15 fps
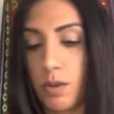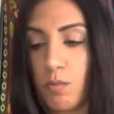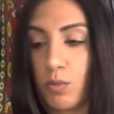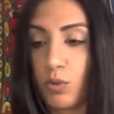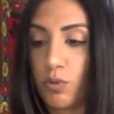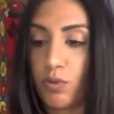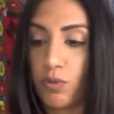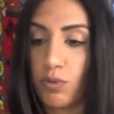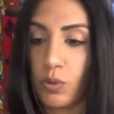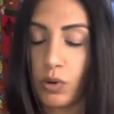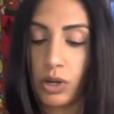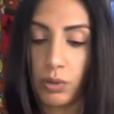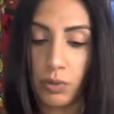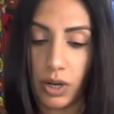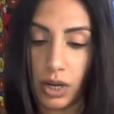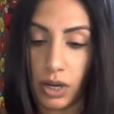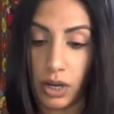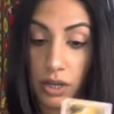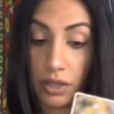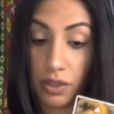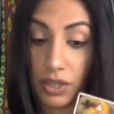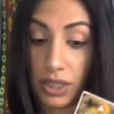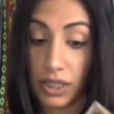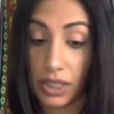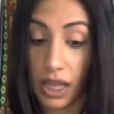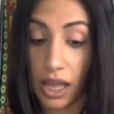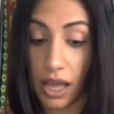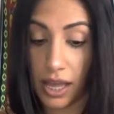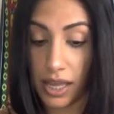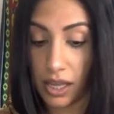move forward? The
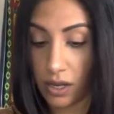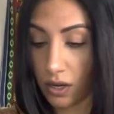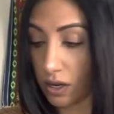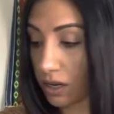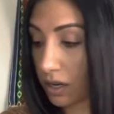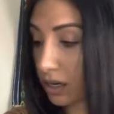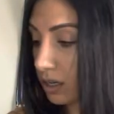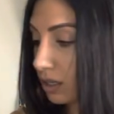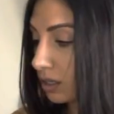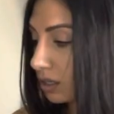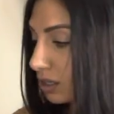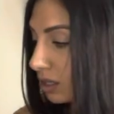Tiger.